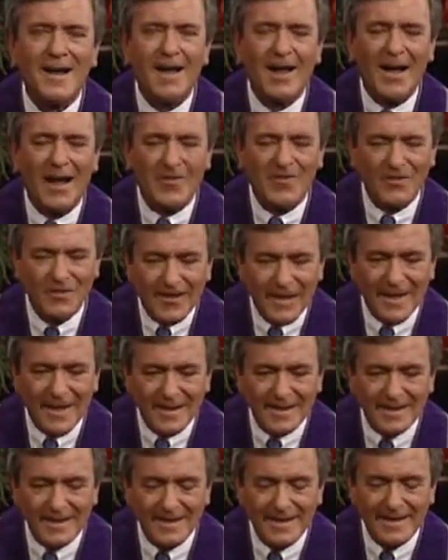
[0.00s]
And
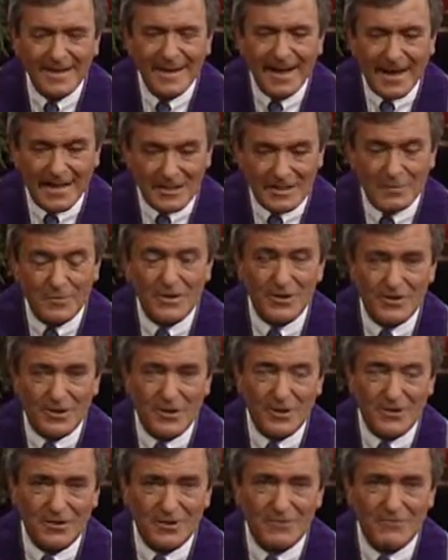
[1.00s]
then, as a
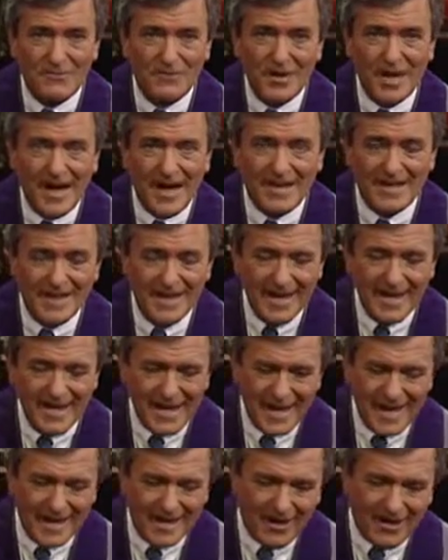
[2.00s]
result of that,
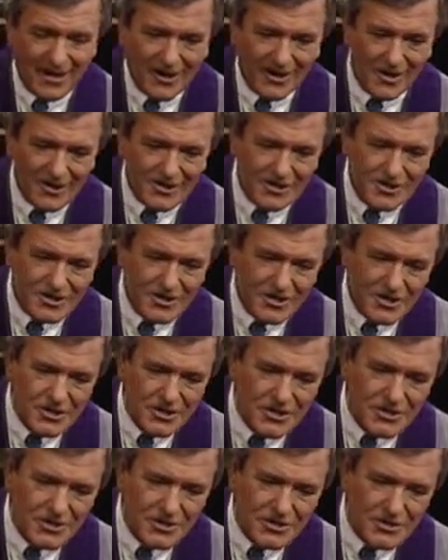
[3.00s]
an
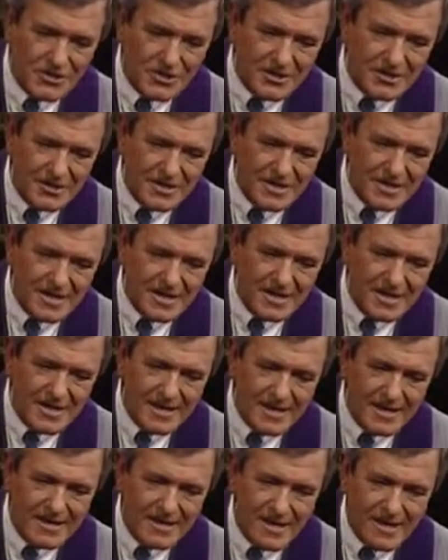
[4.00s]
artesian,
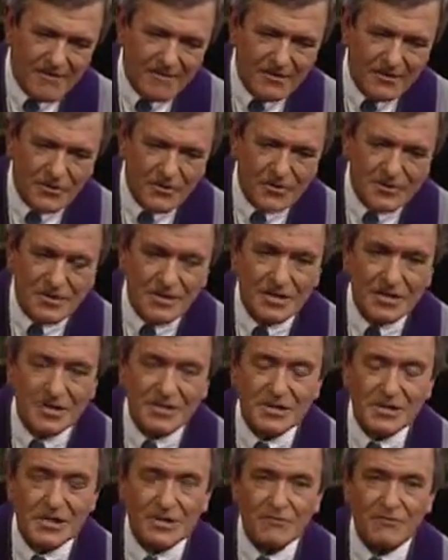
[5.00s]

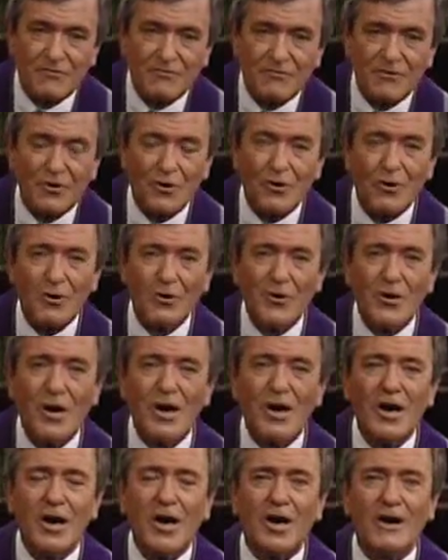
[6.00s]
never-ceasing flow
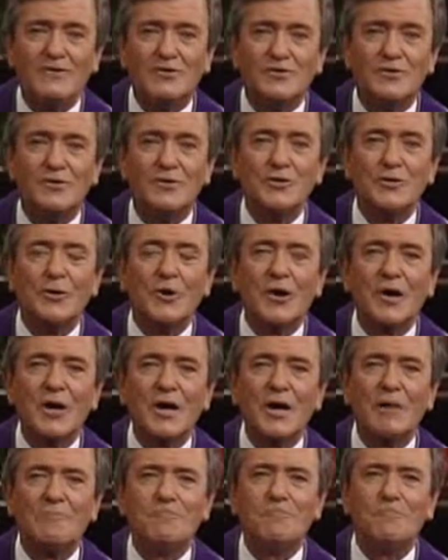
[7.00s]
of
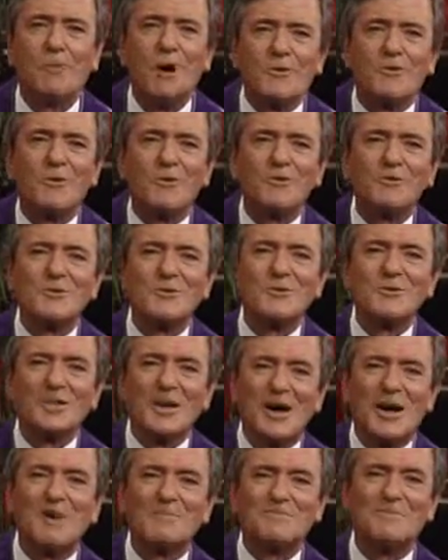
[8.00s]
joy bubbles
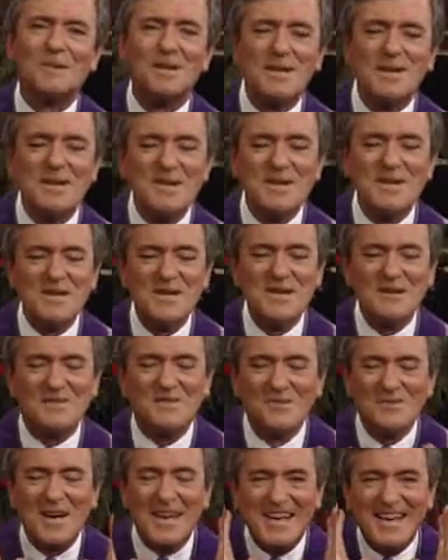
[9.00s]
up. It
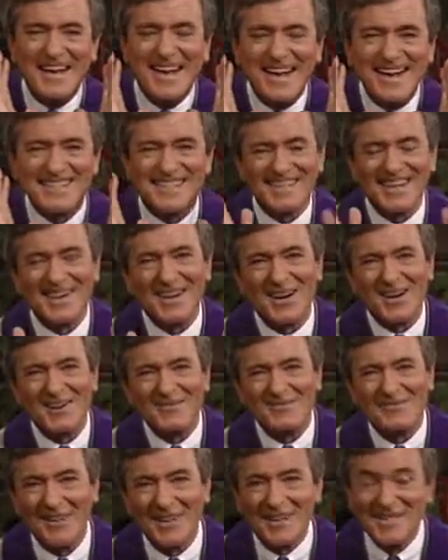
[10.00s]
radiates on our
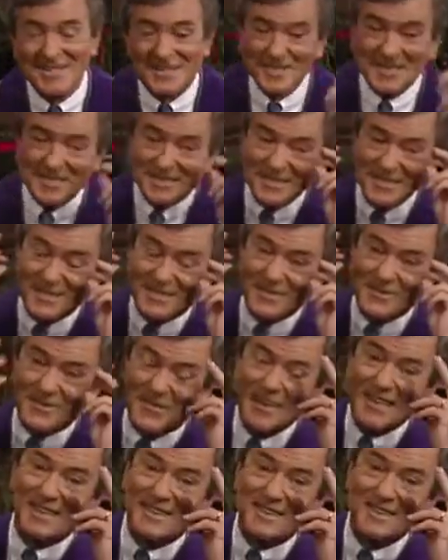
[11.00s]
faces. It
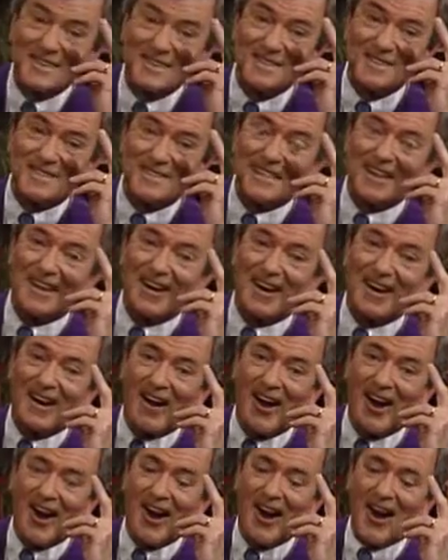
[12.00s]
twinkles in our
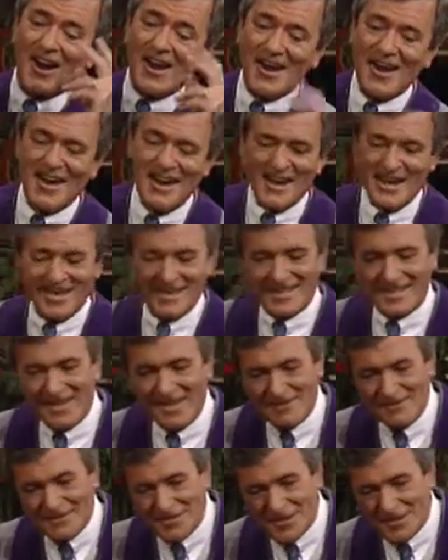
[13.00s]
eye. It
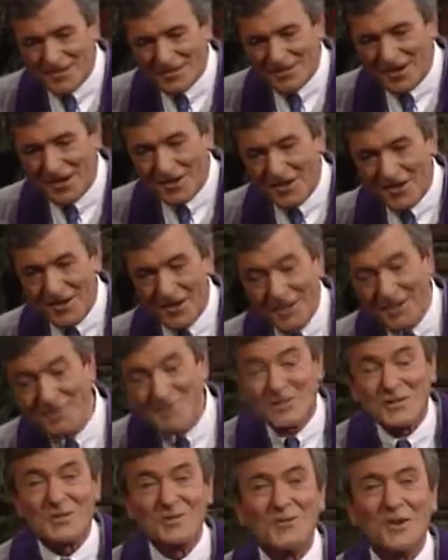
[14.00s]
gives us a
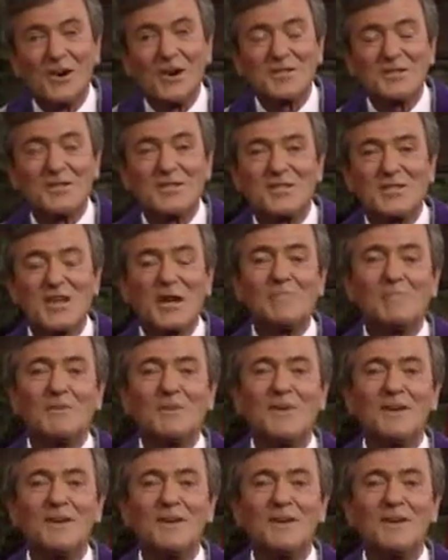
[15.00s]
lilt to our step.